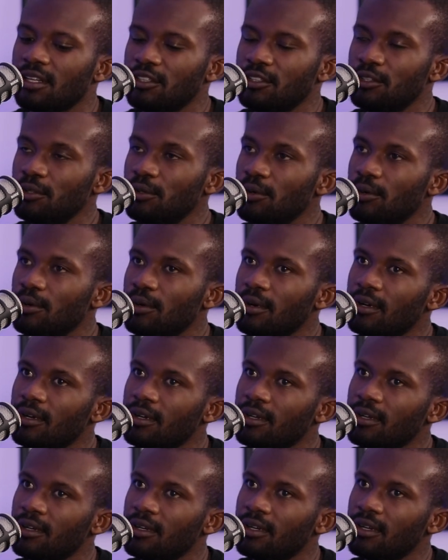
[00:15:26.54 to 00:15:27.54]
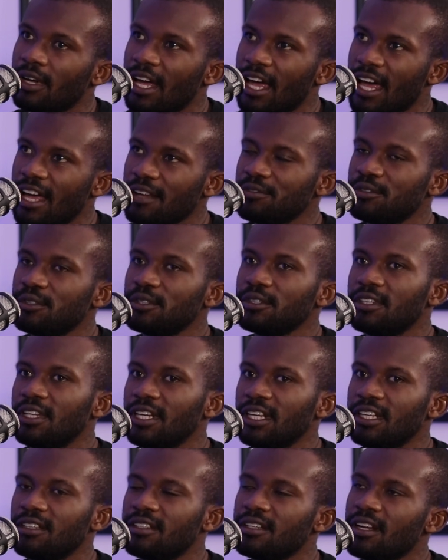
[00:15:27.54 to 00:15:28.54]
You have to
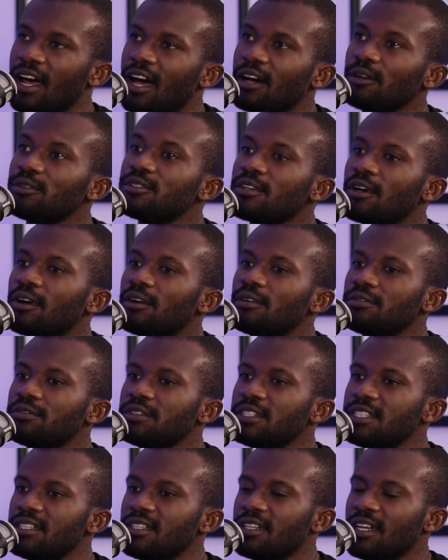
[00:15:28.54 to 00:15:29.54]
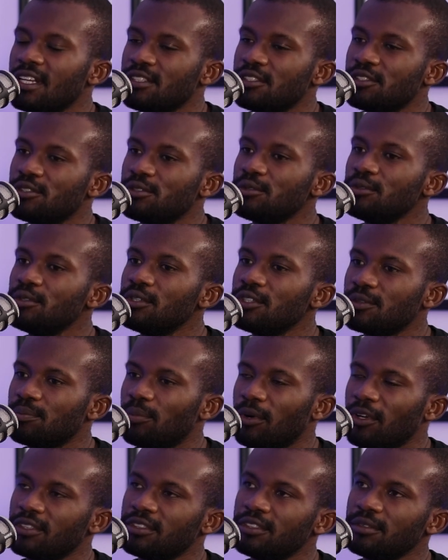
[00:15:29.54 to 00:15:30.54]
get out of it as soon as
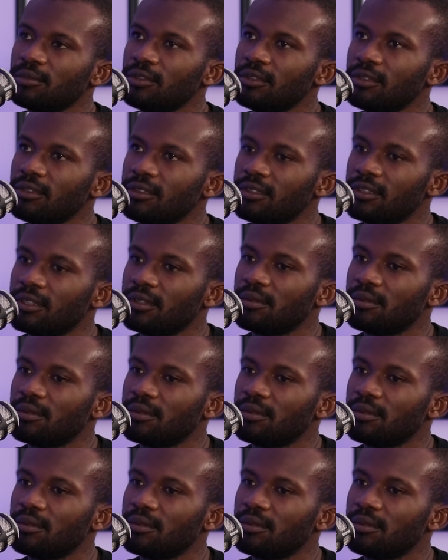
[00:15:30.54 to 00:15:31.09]
possible,